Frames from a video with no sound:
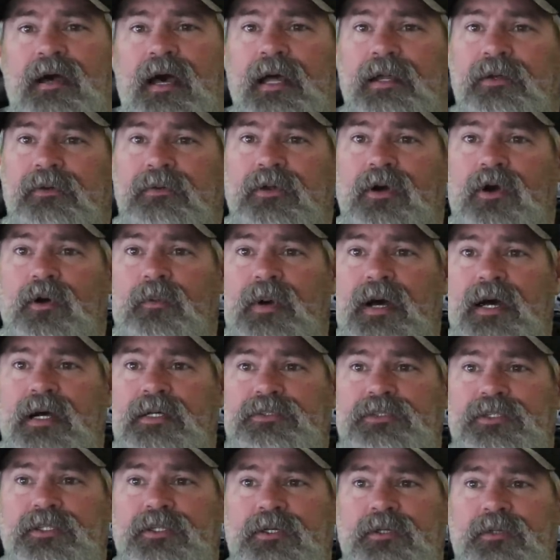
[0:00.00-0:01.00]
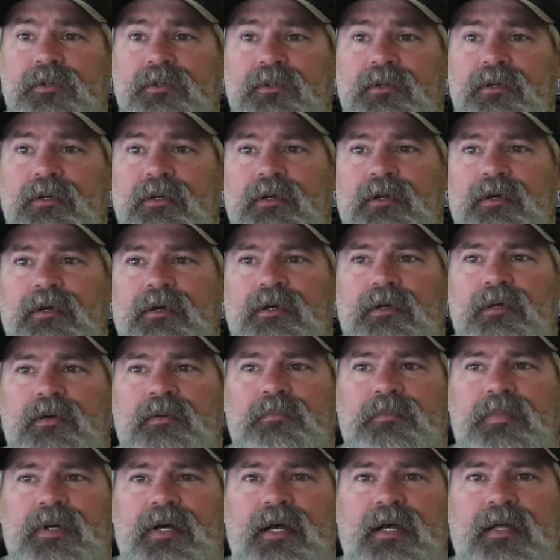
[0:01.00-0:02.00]
I don't know about you,
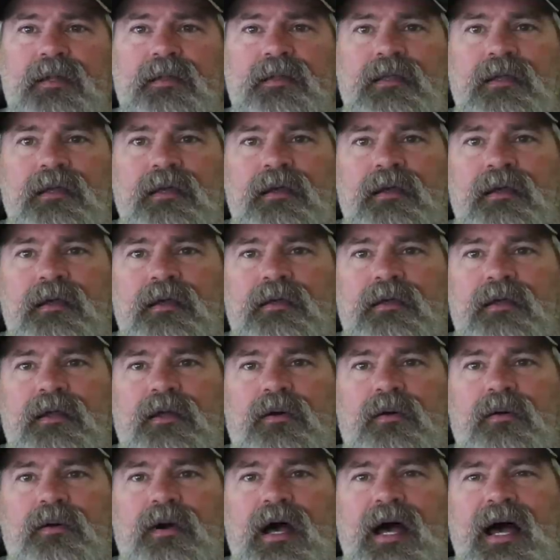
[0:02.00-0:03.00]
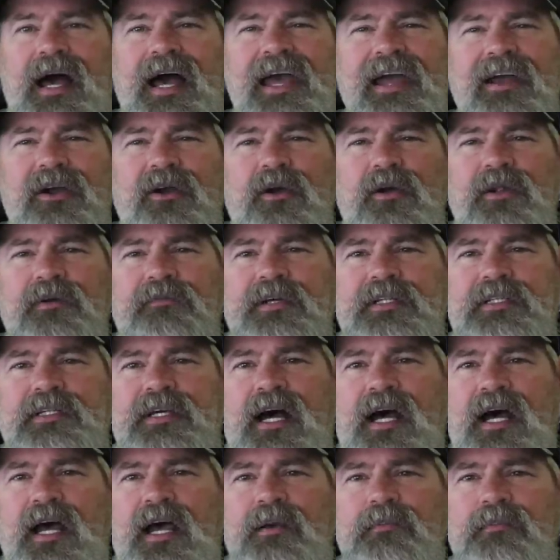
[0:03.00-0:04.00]
but, you know, I heard of a
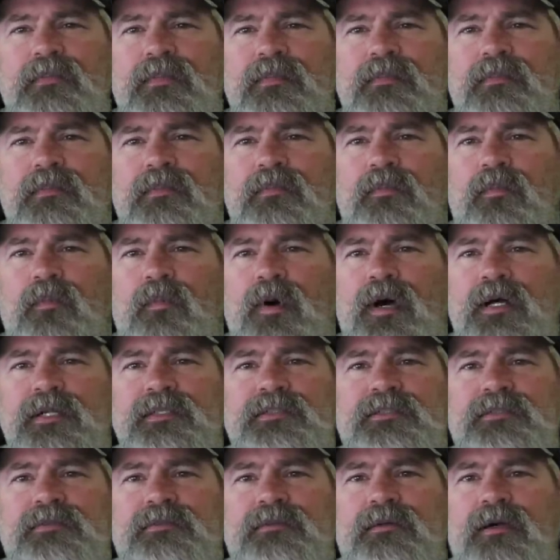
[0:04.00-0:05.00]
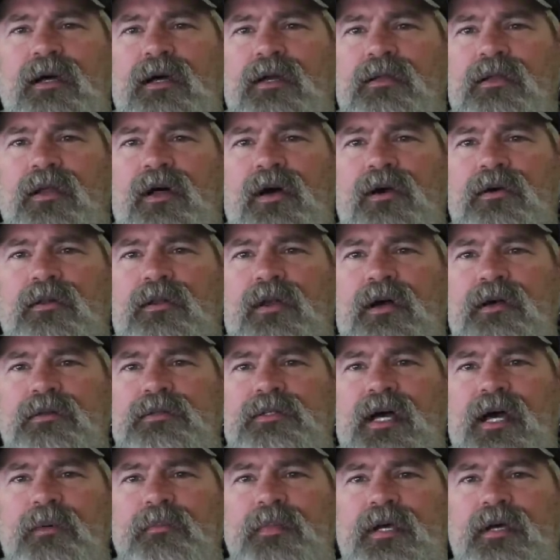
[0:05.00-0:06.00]
time once, a long, long
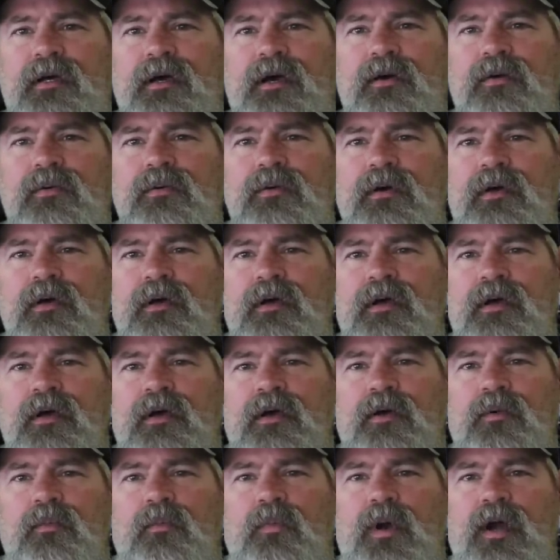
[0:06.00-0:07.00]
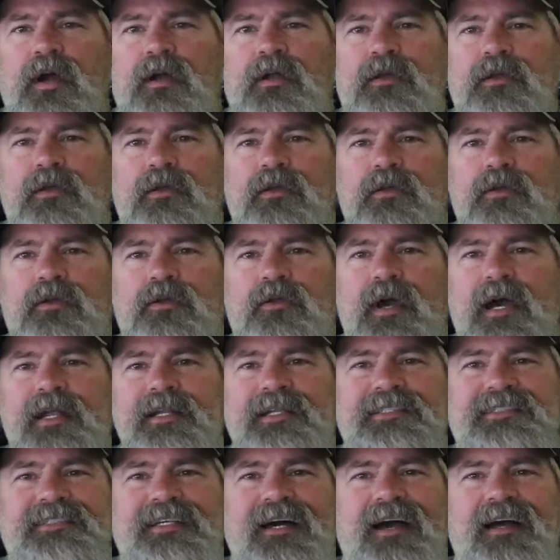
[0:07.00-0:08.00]
time ago, where you had
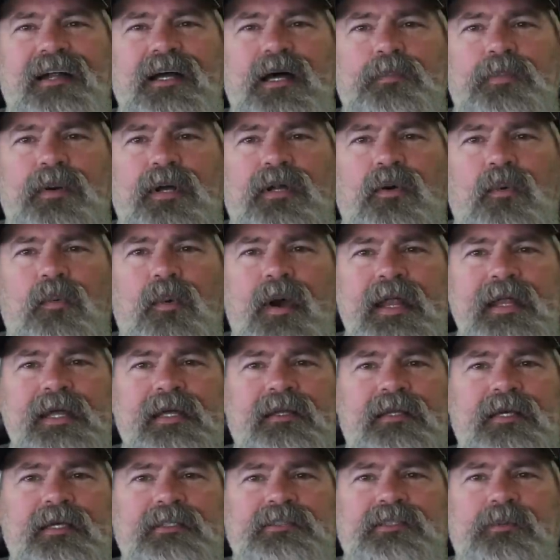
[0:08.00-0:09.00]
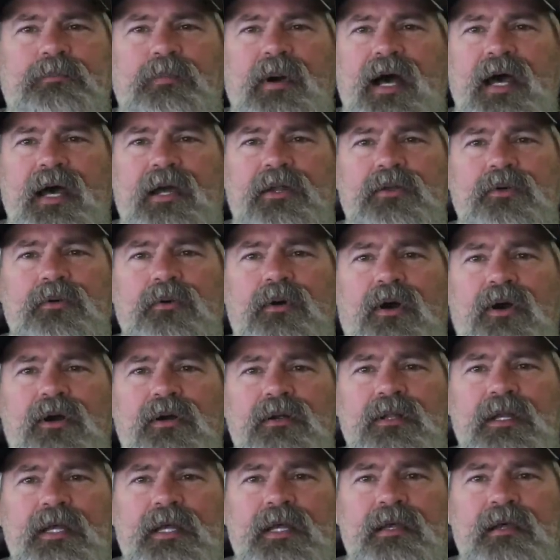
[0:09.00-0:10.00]
to sign up on a waiting list to buy a new
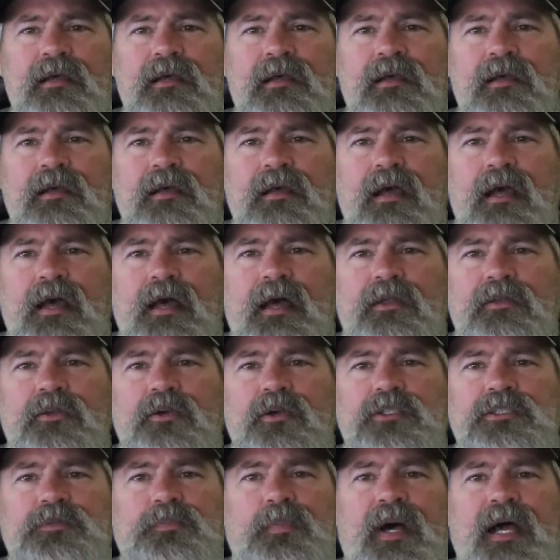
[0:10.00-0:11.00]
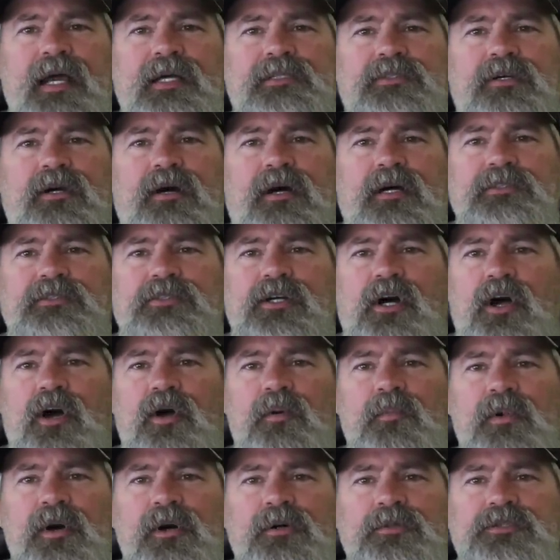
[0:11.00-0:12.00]
Harley, and used bikes cost
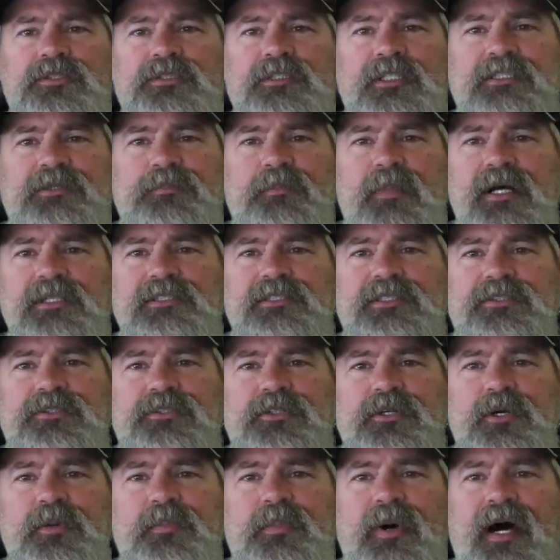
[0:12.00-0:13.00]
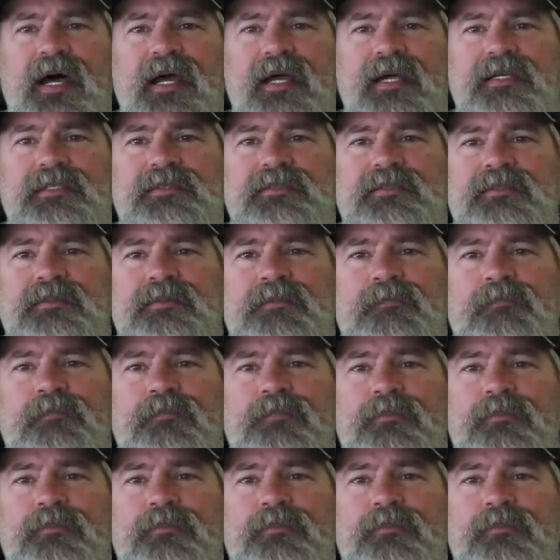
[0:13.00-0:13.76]
almost as much as new bikes.